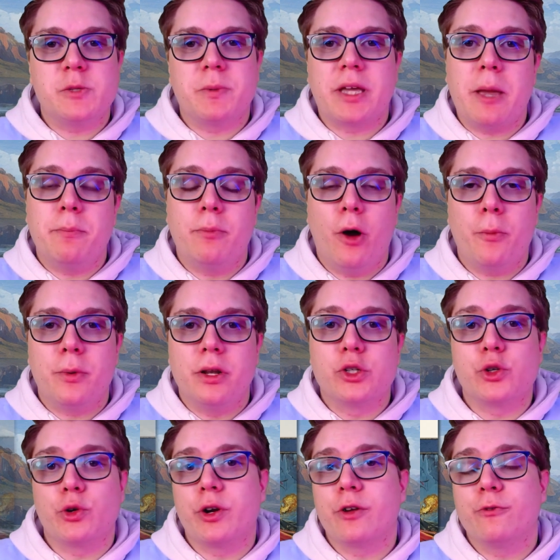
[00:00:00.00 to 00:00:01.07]
became popular
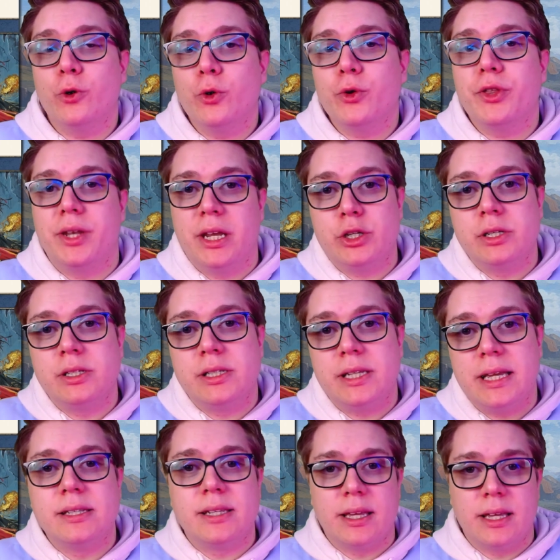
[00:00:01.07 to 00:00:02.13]
during 4th edition
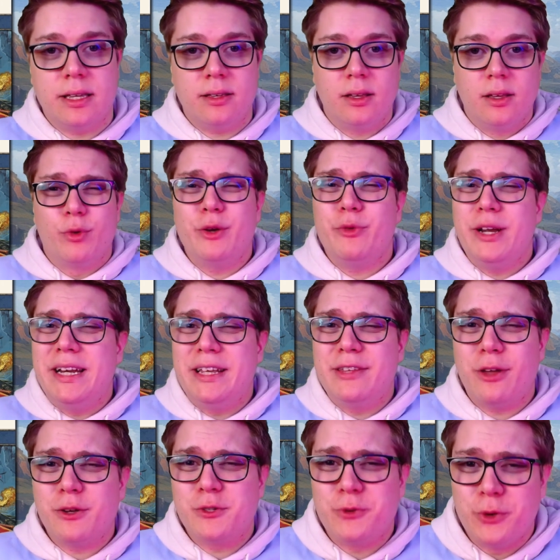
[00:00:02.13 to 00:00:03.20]
D&D.
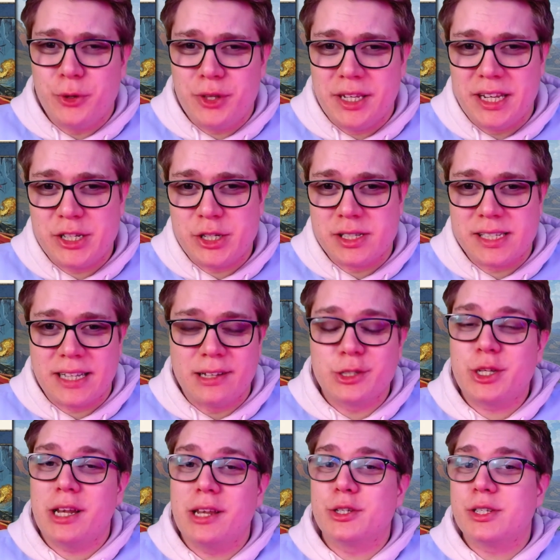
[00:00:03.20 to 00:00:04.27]
Rereading those 4th edition
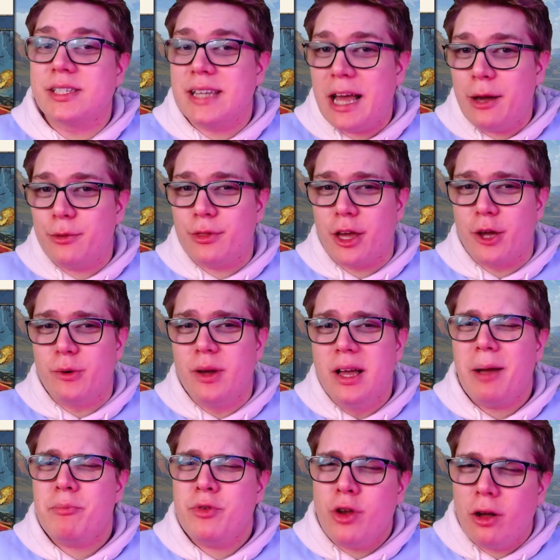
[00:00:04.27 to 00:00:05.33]
skill challenges now though,
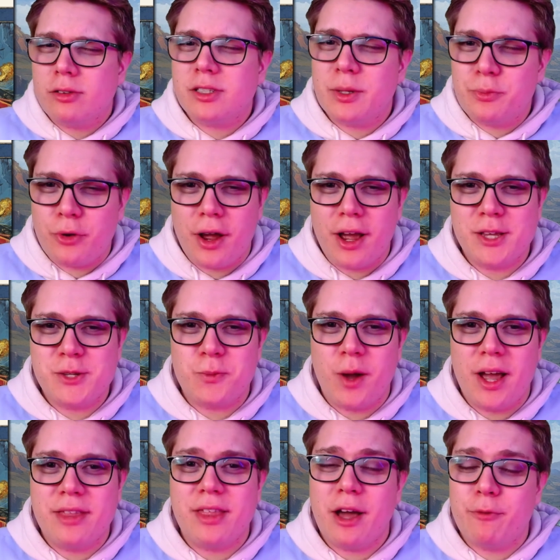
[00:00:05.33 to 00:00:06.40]
I'm not surprised
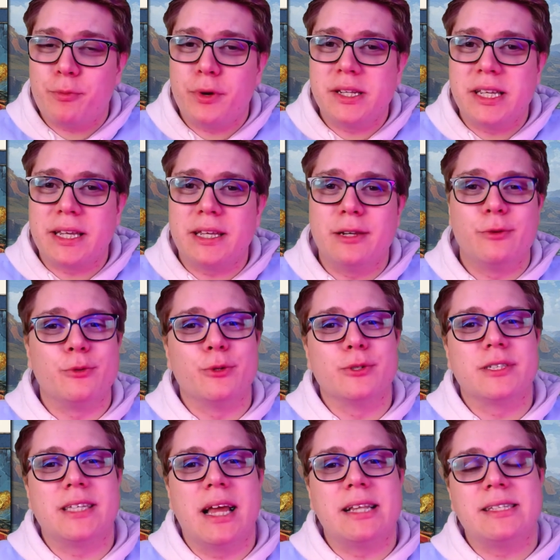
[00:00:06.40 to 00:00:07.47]
why that particular
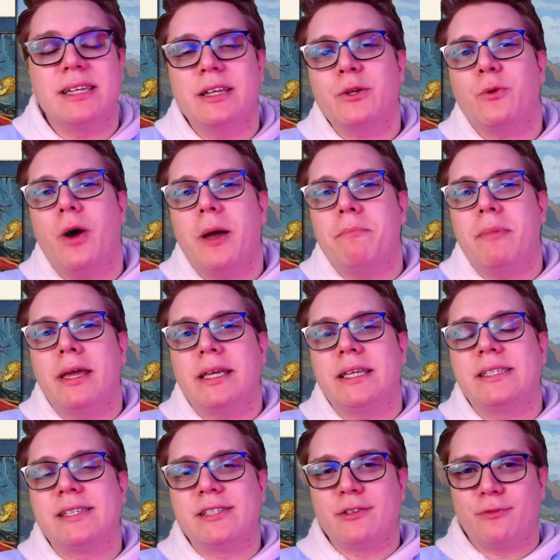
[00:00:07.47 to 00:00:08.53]
rule set didn't quite make
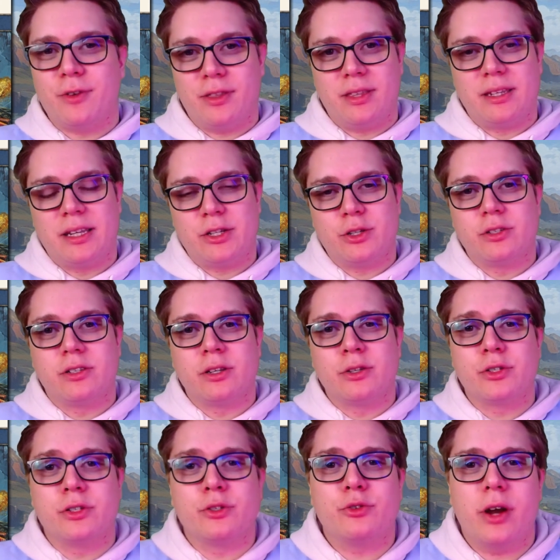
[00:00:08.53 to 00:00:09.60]
it into 5th edition
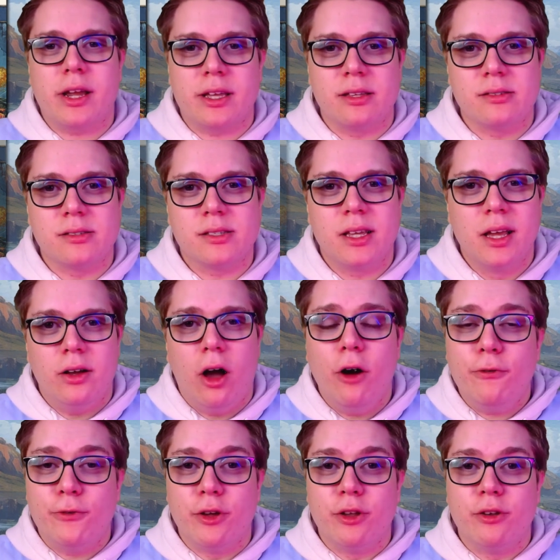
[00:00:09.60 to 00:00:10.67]
Dungeons and Dragons.
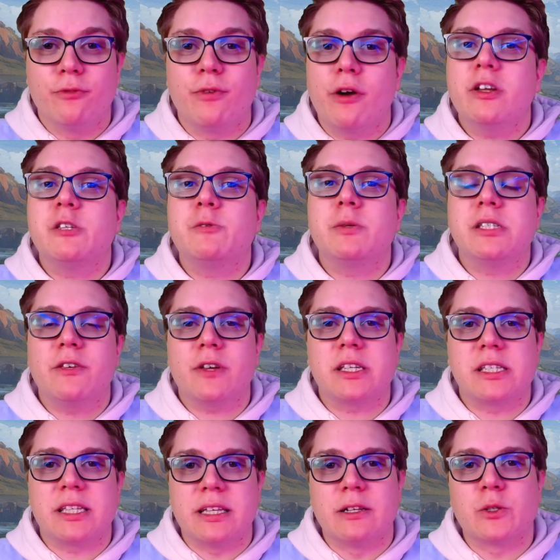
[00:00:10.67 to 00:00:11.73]
Often, very
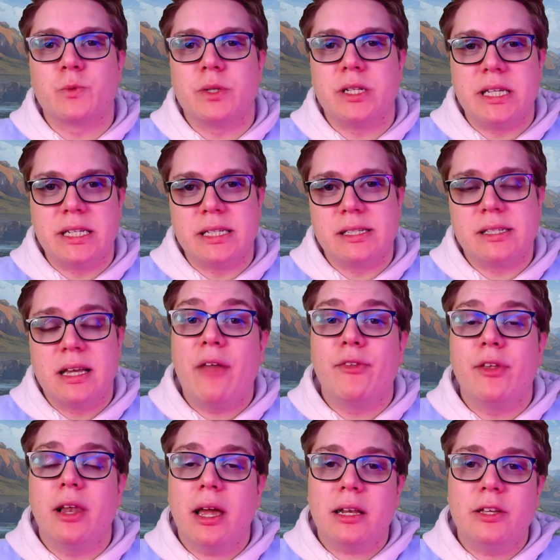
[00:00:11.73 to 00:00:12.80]
specific skills were needed,
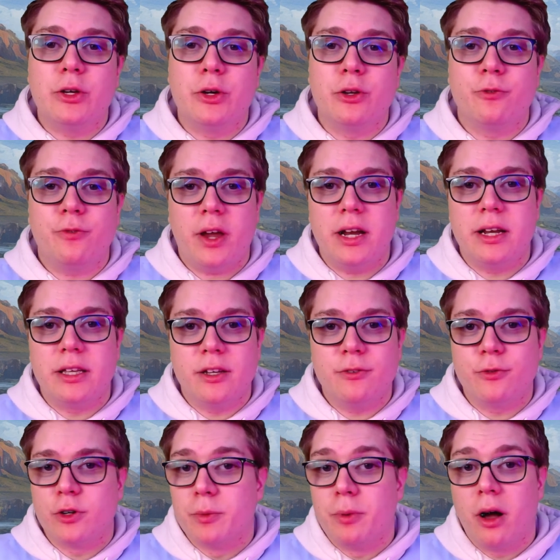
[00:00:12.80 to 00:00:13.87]
and the likelihood of failure
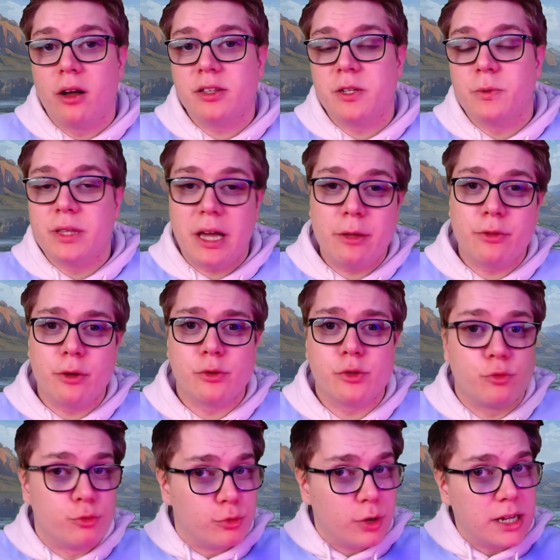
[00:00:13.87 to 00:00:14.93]
for a party without those
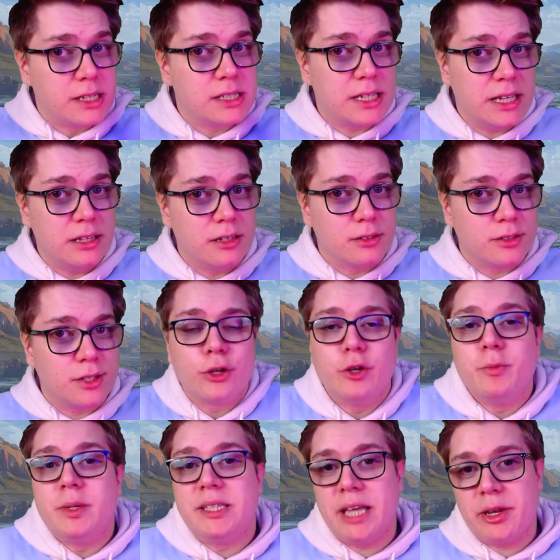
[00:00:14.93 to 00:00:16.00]
right skills
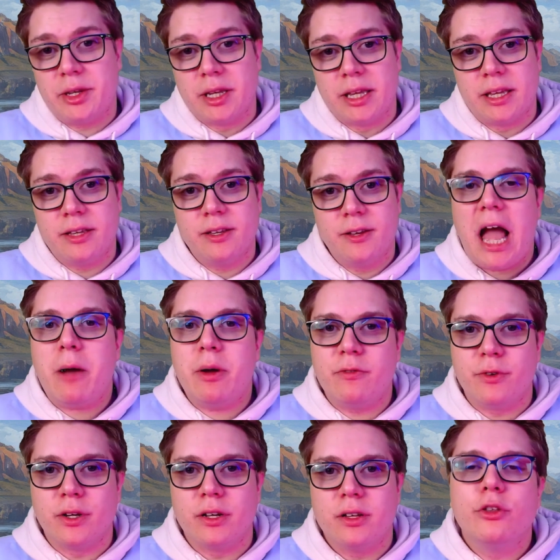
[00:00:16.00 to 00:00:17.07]
could be deadly.
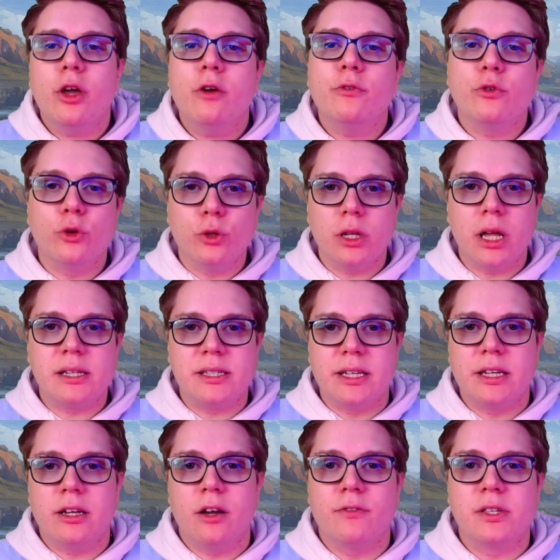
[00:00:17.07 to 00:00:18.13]
However, the overall
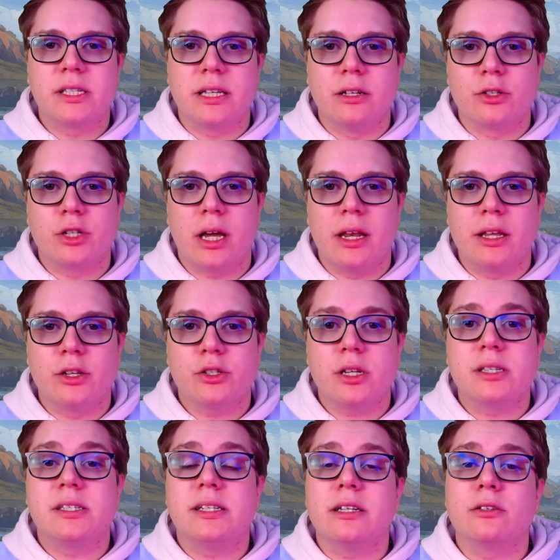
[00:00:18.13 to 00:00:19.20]
idea of a skill challenge
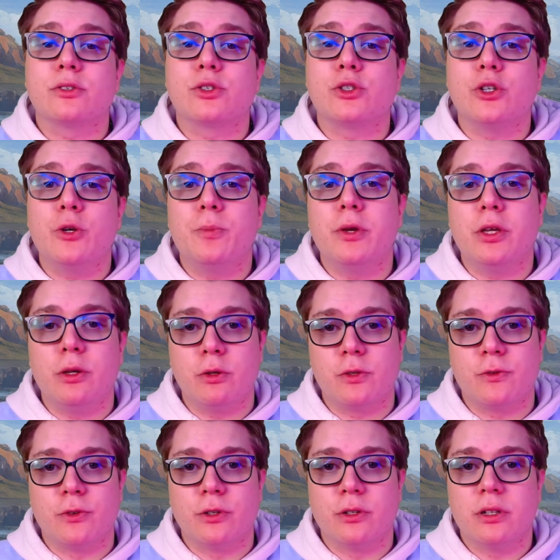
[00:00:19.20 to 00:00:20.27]
is still super
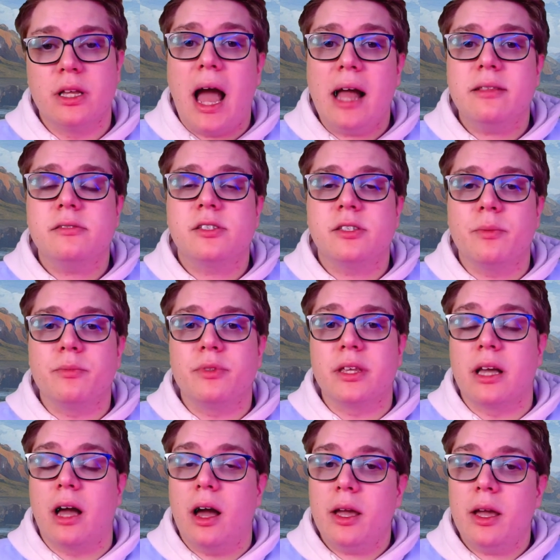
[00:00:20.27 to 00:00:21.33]
useful, and something I